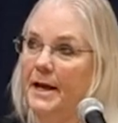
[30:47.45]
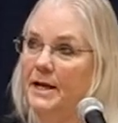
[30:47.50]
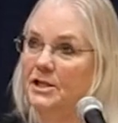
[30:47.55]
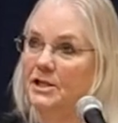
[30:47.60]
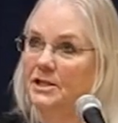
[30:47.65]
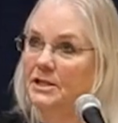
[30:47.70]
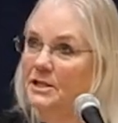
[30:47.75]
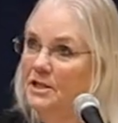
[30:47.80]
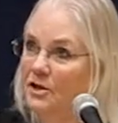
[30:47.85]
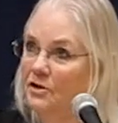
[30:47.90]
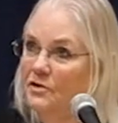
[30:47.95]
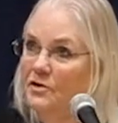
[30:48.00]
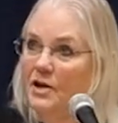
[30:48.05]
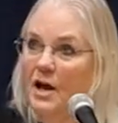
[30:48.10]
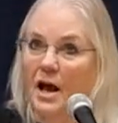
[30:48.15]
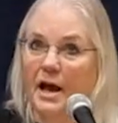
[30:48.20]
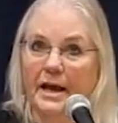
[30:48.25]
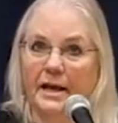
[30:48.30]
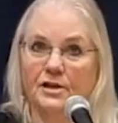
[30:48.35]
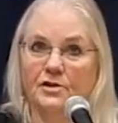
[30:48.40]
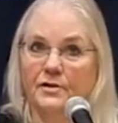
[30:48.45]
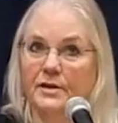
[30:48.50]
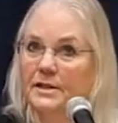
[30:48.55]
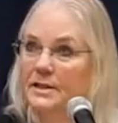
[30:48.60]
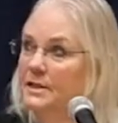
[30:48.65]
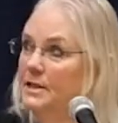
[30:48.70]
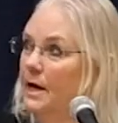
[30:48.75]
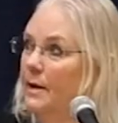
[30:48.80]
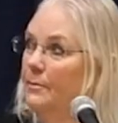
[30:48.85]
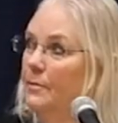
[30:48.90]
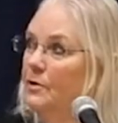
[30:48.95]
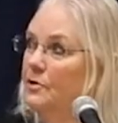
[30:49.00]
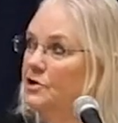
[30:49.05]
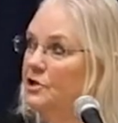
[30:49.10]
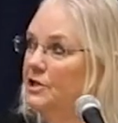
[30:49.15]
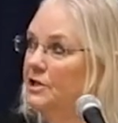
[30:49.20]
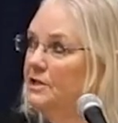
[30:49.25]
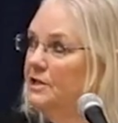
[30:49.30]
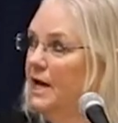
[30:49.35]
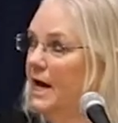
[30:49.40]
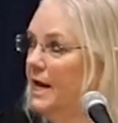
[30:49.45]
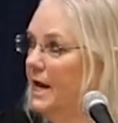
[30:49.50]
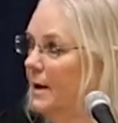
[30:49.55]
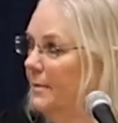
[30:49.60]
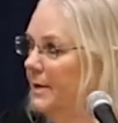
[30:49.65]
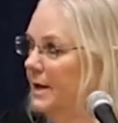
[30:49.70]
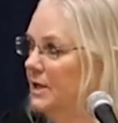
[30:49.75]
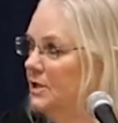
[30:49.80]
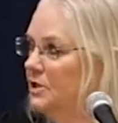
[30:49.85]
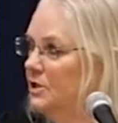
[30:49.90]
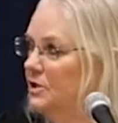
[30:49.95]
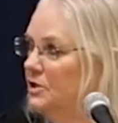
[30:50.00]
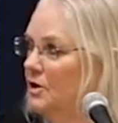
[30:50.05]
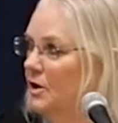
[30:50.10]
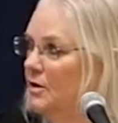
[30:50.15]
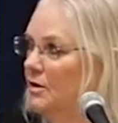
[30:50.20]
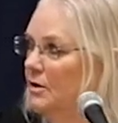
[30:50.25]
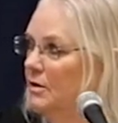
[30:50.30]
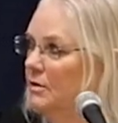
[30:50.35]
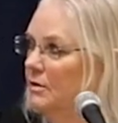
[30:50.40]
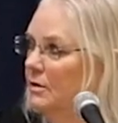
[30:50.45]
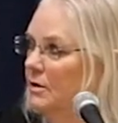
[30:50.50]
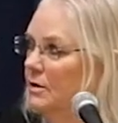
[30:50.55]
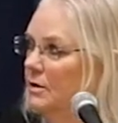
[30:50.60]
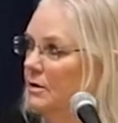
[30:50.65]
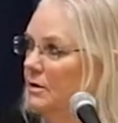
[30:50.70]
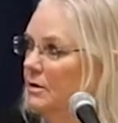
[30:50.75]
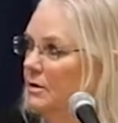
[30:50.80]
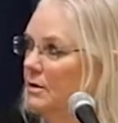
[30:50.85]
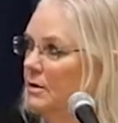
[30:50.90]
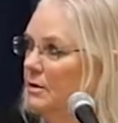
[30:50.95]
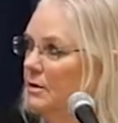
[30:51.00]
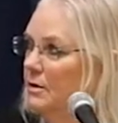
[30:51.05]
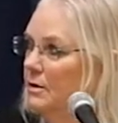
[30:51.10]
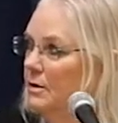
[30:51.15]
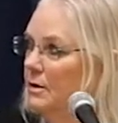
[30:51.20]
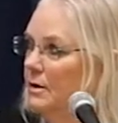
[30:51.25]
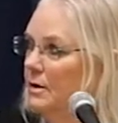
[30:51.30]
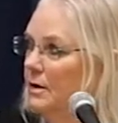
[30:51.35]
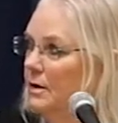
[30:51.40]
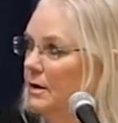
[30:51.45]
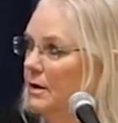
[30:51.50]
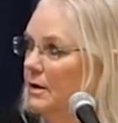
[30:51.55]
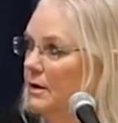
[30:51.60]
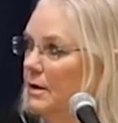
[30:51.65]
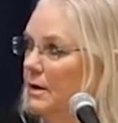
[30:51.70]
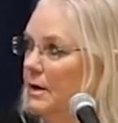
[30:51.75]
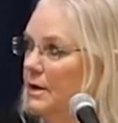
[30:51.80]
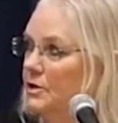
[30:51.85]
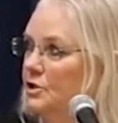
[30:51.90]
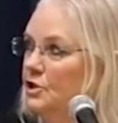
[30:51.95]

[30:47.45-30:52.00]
pages, and you saw Adrienne's number. She's got how much in total? It was 2.7 million,